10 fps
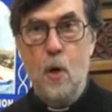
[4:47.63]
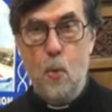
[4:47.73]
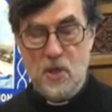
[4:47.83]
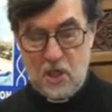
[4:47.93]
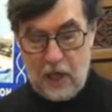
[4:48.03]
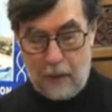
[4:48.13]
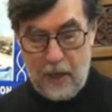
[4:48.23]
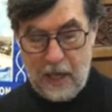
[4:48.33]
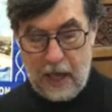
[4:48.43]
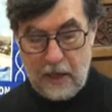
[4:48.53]
was
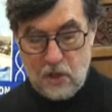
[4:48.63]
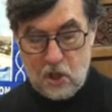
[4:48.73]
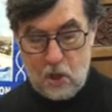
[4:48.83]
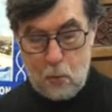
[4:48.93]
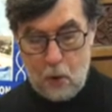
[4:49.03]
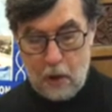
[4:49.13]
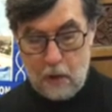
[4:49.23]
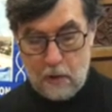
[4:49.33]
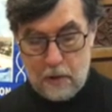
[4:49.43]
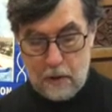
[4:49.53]
coming into the
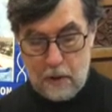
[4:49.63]
world.